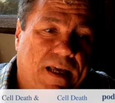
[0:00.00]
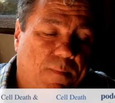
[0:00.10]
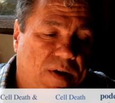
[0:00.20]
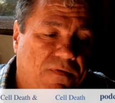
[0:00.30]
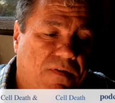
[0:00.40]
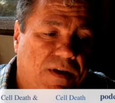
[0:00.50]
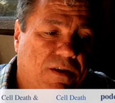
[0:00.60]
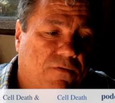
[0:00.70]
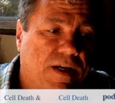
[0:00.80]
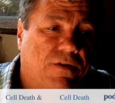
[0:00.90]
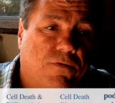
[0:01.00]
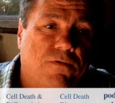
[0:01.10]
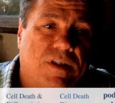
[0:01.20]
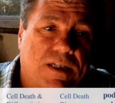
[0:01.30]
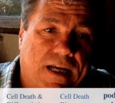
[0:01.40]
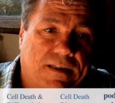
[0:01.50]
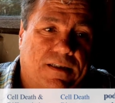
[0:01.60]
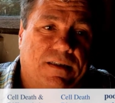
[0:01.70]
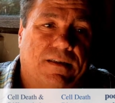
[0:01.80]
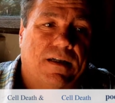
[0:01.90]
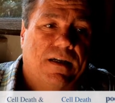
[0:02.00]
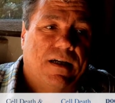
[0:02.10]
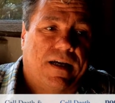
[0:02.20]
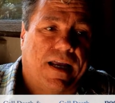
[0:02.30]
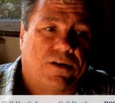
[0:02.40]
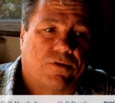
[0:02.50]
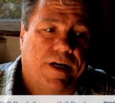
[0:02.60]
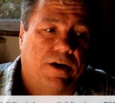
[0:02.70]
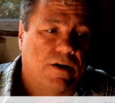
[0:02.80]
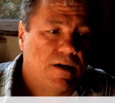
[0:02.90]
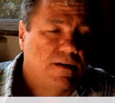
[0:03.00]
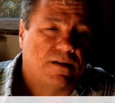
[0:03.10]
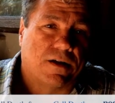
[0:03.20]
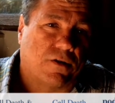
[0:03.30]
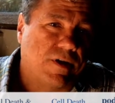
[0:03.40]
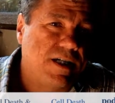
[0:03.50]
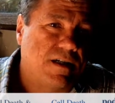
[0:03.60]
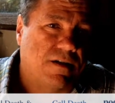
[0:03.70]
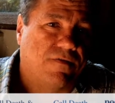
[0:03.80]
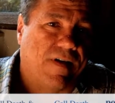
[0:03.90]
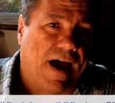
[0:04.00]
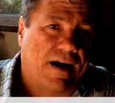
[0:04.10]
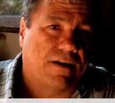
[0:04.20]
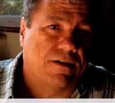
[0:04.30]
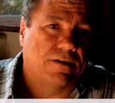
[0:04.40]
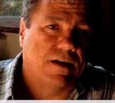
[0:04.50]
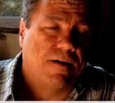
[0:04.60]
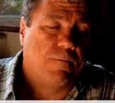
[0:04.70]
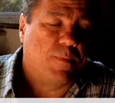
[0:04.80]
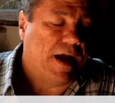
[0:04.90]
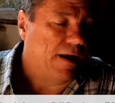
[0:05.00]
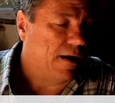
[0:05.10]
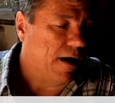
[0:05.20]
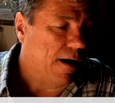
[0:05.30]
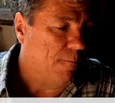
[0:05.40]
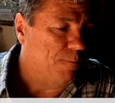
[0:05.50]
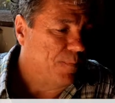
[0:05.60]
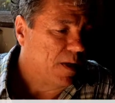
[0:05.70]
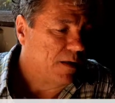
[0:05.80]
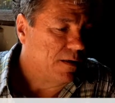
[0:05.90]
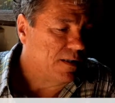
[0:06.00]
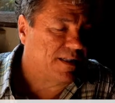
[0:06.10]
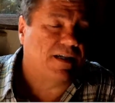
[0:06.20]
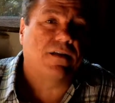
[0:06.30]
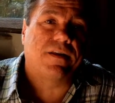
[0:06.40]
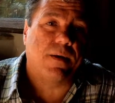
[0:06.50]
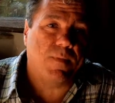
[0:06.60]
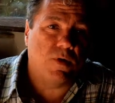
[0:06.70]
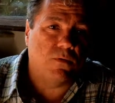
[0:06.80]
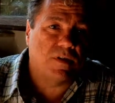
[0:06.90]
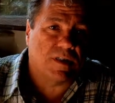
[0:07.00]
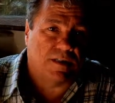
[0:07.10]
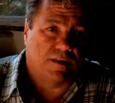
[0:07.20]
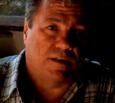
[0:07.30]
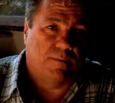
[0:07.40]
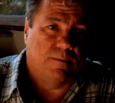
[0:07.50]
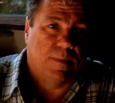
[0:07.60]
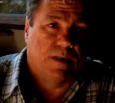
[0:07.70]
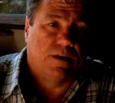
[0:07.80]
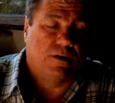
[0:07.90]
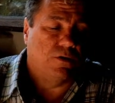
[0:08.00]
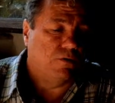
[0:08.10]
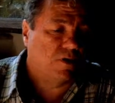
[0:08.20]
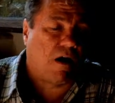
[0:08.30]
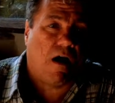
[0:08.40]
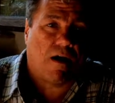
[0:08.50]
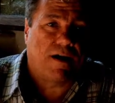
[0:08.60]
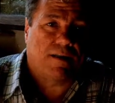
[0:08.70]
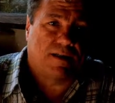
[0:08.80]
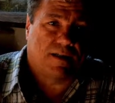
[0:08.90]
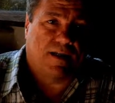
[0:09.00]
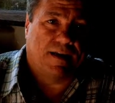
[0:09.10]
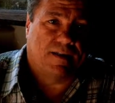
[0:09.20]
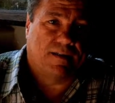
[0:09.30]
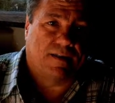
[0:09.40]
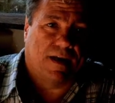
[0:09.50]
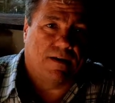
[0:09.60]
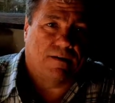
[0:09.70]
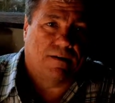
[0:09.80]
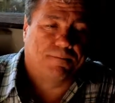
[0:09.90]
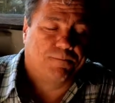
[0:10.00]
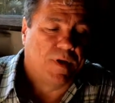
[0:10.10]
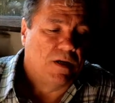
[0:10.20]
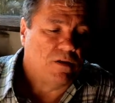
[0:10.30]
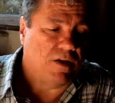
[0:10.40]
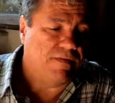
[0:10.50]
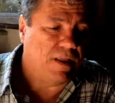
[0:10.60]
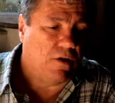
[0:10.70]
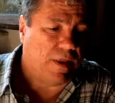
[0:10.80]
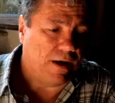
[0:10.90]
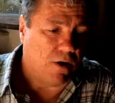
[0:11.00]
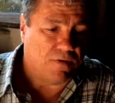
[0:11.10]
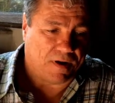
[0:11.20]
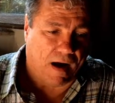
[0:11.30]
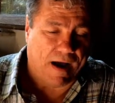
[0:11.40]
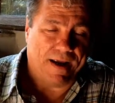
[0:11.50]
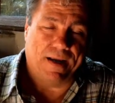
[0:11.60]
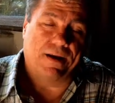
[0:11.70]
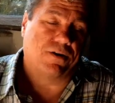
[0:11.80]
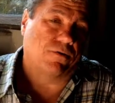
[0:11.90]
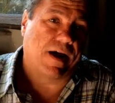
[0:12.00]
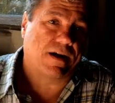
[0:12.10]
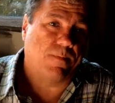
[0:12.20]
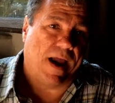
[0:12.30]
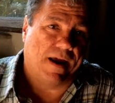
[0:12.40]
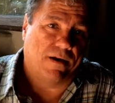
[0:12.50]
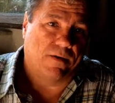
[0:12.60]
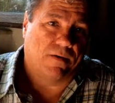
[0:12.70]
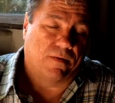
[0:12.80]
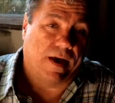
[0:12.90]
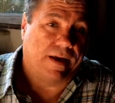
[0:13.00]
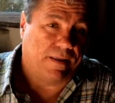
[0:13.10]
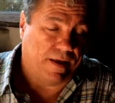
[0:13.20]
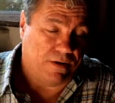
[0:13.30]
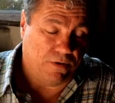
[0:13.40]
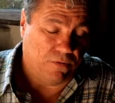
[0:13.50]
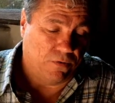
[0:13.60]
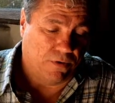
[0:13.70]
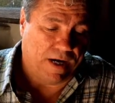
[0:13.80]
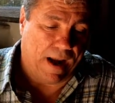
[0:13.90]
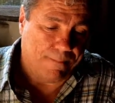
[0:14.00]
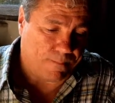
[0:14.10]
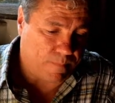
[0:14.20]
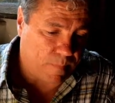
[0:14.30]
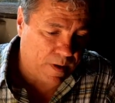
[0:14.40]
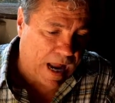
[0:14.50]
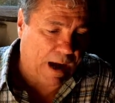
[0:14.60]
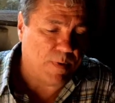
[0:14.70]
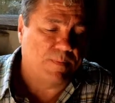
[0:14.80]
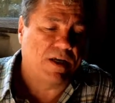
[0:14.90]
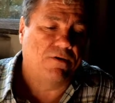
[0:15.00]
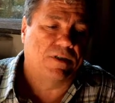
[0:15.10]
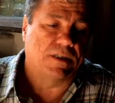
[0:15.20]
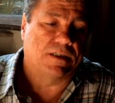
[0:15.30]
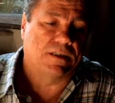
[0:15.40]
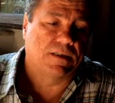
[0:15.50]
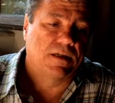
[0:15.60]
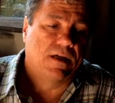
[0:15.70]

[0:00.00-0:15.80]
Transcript: that p53, through senescence, can trigger secretion of factors that signal the immune system to target the senescent cells. So even though they don't die in a direct manner like they do during apoptosis,